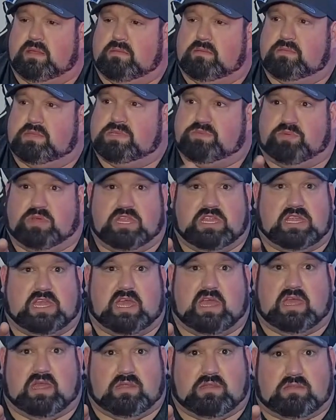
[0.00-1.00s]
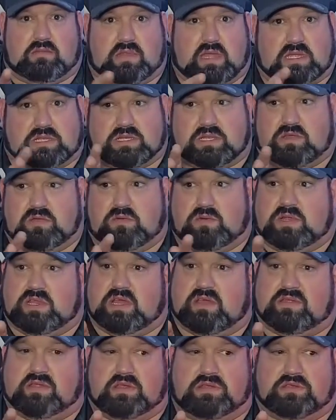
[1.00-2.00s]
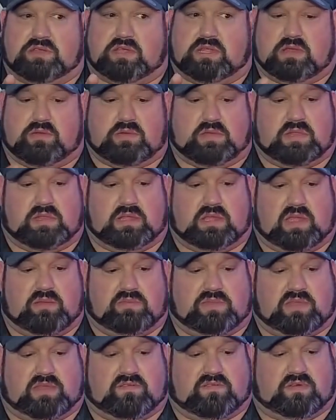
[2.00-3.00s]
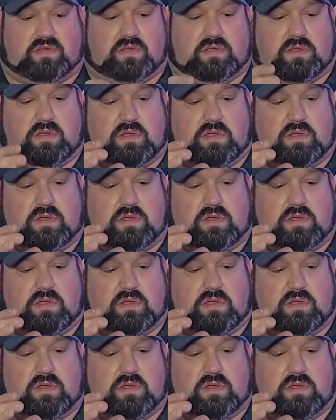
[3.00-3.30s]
Splitgate, that's a new one out there. Try that one. That game's a lot of fun.